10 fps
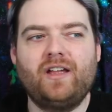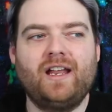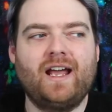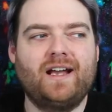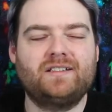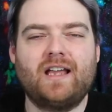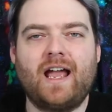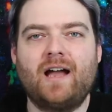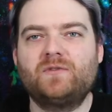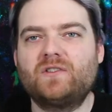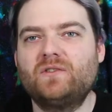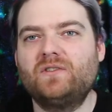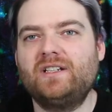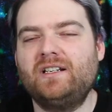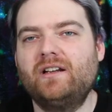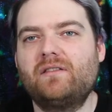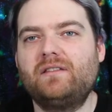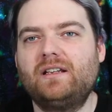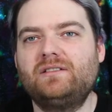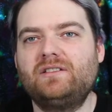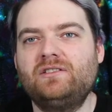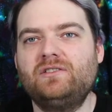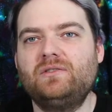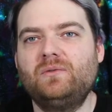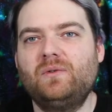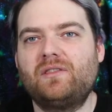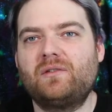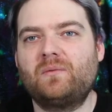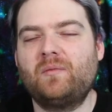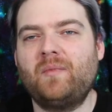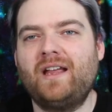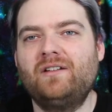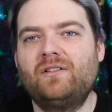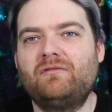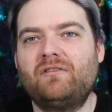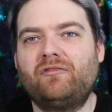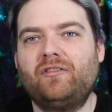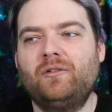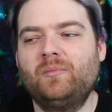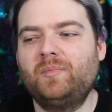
It has absolutely nothing to do with the remainder of the film,